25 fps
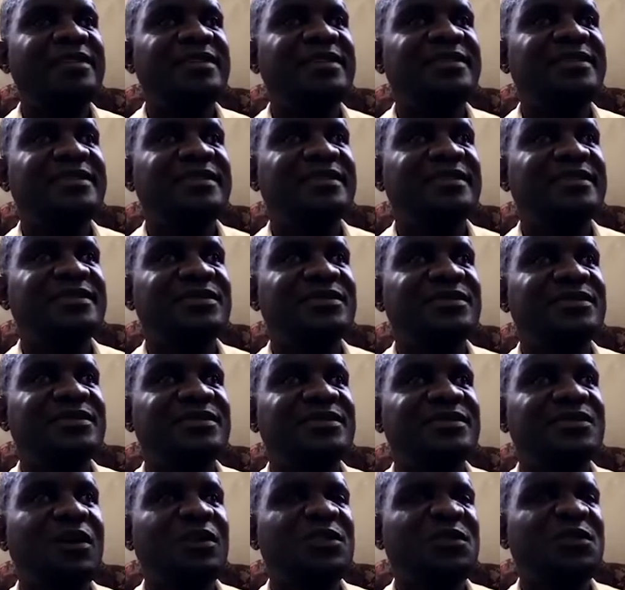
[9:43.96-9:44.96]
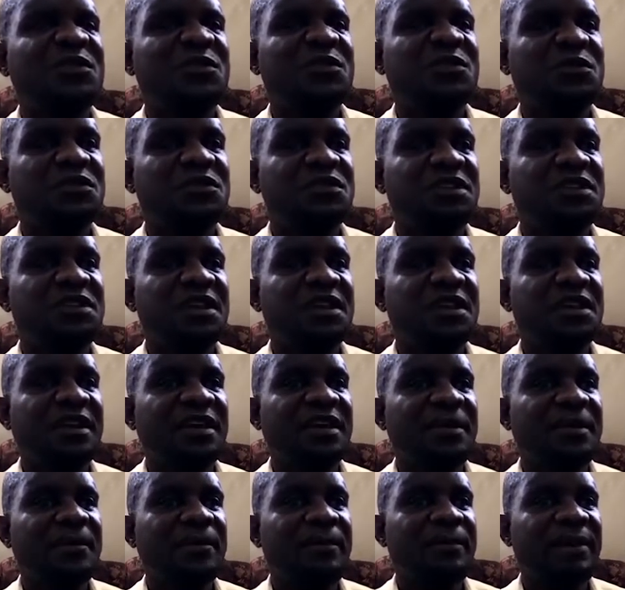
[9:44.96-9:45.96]
it is going to
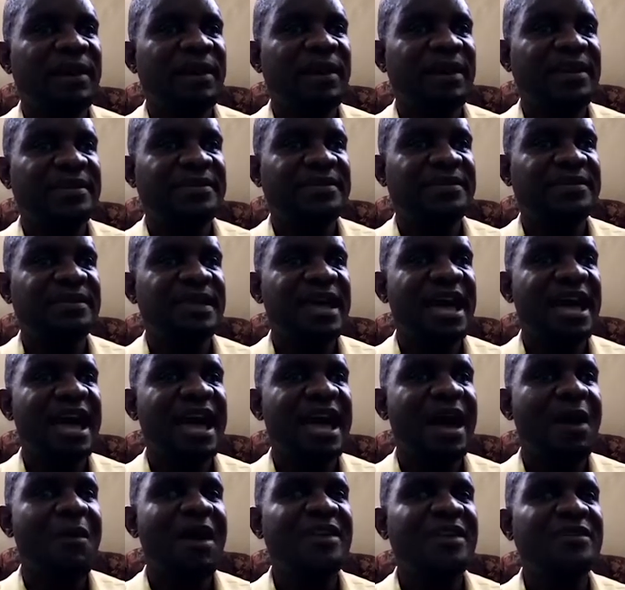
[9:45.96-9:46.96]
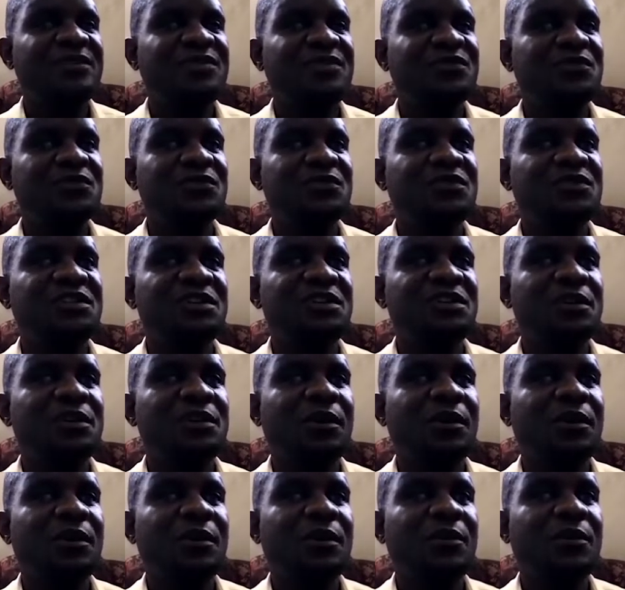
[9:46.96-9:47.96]
take place, I want to
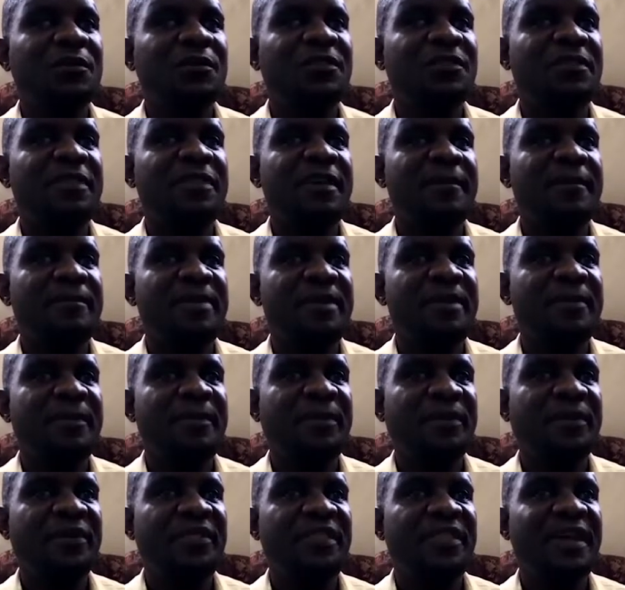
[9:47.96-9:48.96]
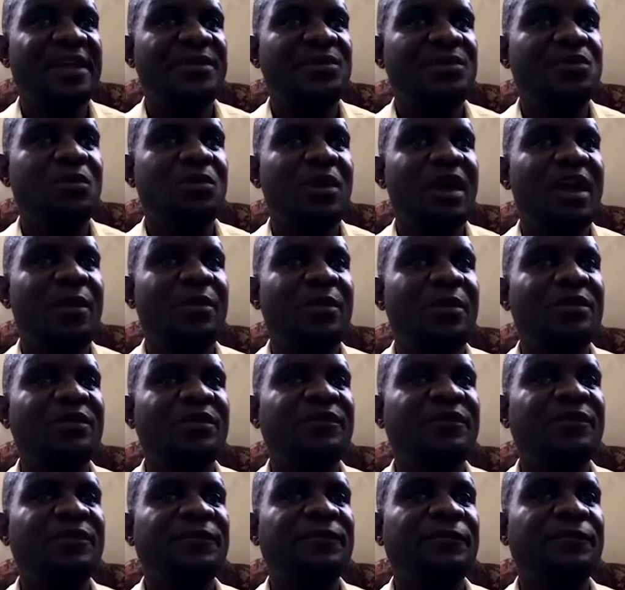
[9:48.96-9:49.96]
tell the people that we
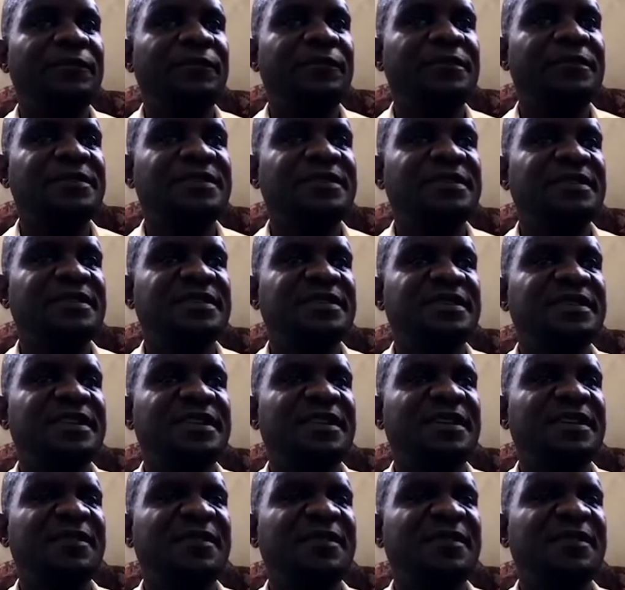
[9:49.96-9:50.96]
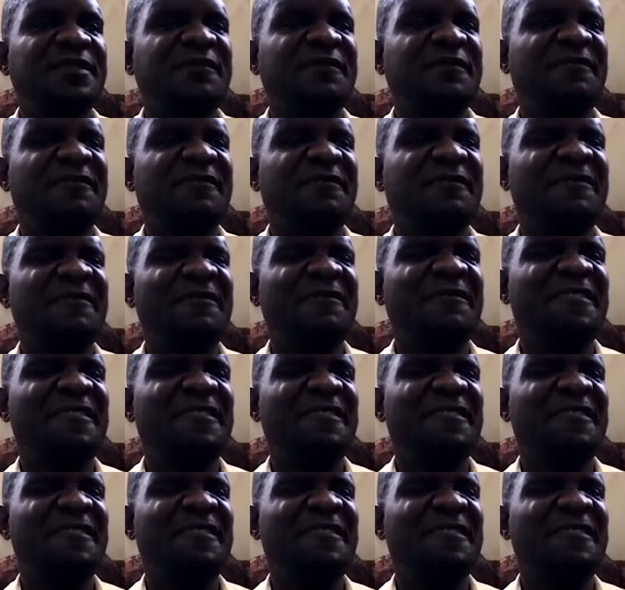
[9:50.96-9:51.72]
are not forcing